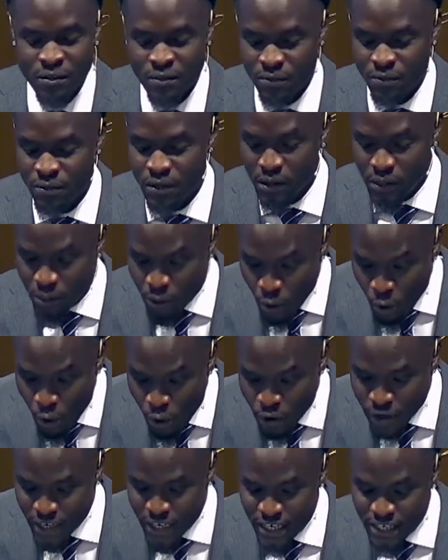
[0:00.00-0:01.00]
The
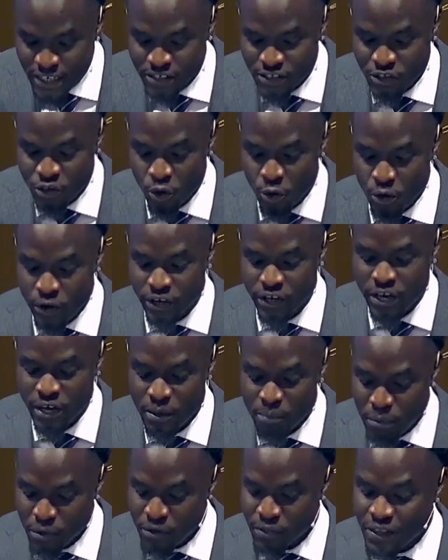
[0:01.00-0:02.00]
Lord is your
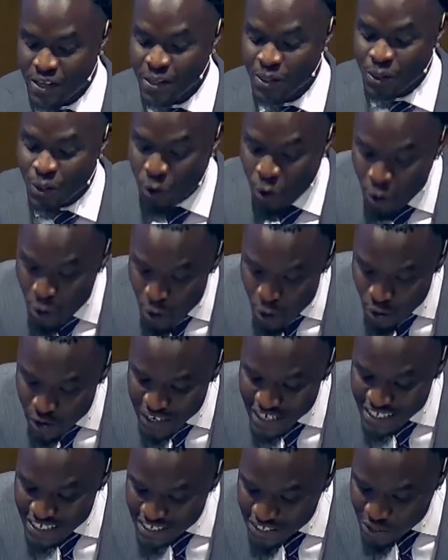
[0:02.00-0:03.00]
keeper. The Lord
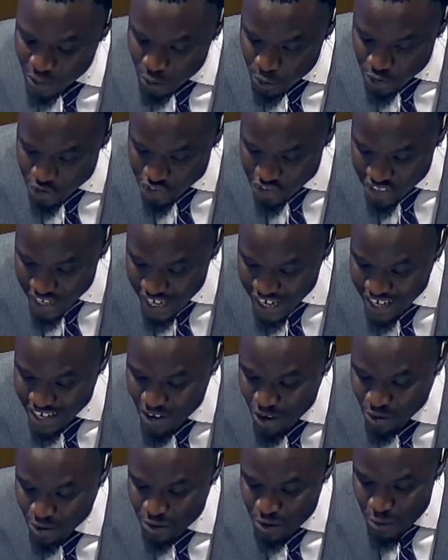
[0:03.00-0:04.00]
is your shade
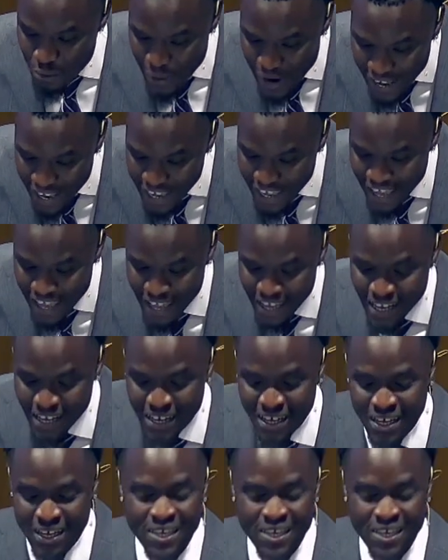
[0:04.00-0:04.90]
on your right hand.